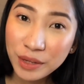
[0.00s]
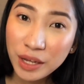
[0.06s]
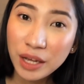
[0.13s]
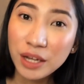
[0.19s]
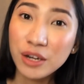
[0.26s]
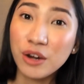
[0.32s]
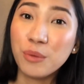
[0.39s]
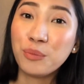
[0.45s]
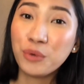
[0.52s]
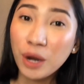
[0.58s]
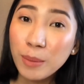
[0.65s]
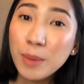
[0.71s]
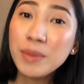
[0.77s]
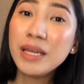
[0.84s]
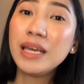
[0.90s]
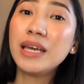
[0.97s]
You're
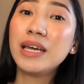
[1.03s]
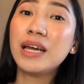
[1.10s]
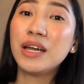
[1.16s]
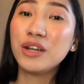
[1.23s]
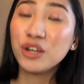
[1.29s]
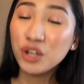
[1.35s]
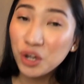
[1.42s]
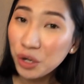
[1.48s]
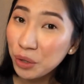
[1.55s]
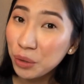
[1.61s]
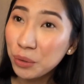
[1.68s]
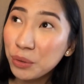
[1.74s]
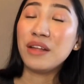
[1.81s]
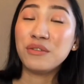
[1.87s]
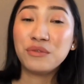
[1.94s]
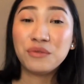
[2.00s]
probably gonna go
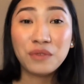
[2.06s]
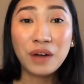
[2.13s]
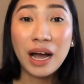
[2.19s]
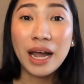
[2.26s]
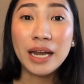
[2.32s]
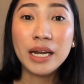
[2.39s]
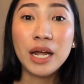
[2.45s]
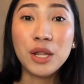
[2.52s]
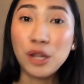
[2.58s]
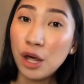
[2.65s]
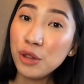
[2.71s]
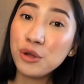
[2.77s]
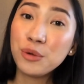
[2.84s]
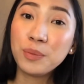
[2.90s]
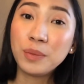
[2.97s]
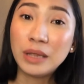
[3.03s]
and find
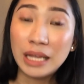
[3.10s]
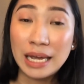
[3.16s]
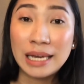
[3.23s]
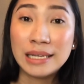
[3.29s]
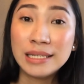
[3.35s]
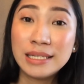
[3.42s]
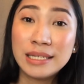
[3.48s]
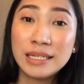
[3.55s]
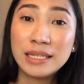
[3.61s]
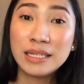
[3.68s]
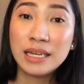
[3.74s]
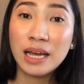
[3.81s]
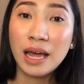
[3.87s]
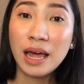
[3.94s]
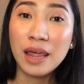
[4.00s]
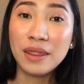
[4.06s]
another place
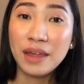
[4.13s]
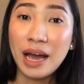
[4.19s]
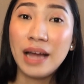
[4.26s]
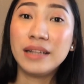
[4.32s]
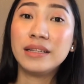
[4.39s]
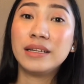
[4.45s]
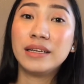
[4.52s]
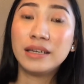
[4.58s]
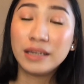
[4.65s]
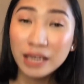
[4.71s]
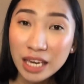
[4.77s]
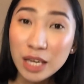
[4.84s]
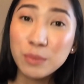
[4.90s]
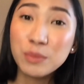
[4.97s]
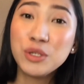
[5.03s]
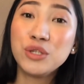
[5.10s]
that
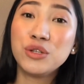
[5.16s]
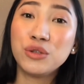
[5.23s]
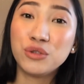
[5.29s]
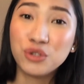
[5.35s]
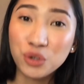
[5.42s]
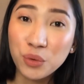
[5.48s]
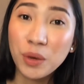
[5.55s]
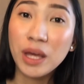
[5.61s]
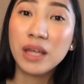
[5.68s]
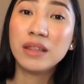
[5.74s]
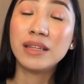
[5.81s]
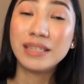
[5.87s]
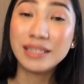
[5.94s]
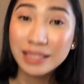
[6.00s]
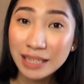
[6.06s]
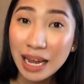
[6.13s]
keeps doing the
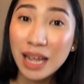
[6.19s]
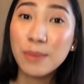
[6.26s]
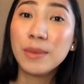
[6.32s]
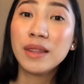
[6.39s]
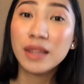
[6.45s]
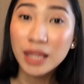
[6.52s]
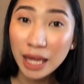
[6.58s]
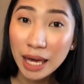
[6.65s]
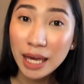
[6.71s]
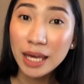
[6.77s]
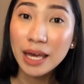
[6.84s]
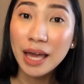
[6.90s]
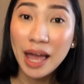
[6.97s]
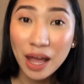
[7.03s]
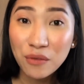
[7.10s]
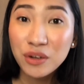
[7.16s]
same thing
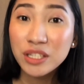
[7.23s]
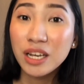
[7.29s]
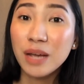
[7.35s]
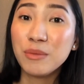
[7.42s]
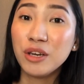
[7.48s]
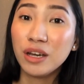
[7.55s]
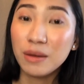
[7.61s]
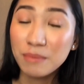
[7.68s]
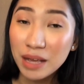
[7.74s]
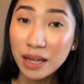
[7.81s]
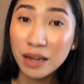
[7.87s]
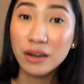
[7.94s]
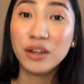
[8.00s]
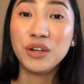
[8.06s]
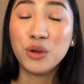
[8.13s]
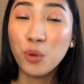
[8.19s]
every time you come in
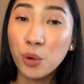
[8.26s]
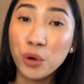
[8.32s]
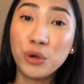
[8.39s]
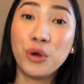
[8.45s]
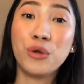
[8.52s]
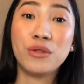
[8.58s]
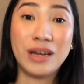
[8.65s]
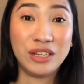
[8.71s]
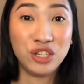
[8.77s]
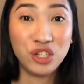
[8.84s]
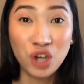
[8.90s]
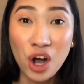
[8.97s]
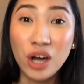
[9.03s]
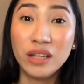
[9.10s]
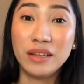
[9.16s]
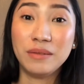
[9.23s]
and order that
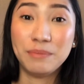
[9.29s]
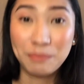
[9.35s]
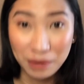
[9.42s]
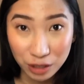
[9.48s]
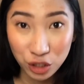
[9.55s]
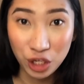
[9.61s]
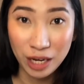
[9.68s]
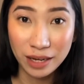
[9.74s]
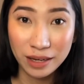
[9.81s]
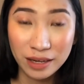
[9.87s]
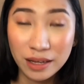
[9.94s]
chocolate milkshake.